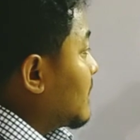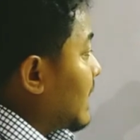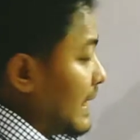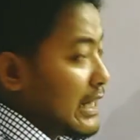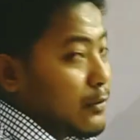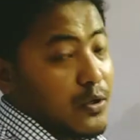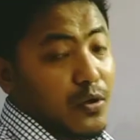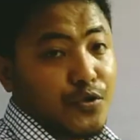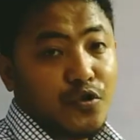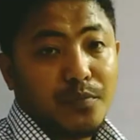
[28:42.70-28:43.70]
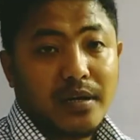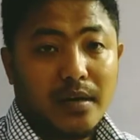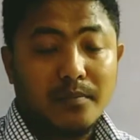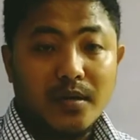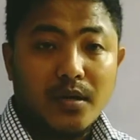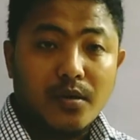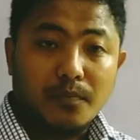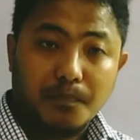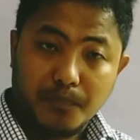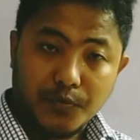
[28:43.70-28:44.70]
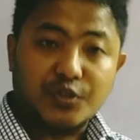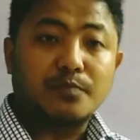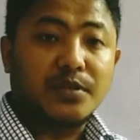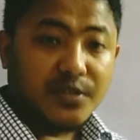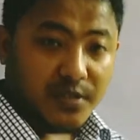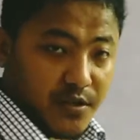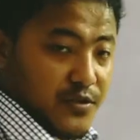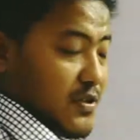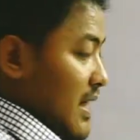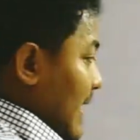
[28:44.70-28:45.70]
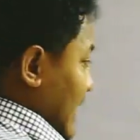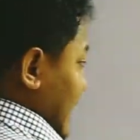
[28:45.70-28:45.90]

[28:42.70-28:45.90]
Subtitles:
A will also become positively charged, and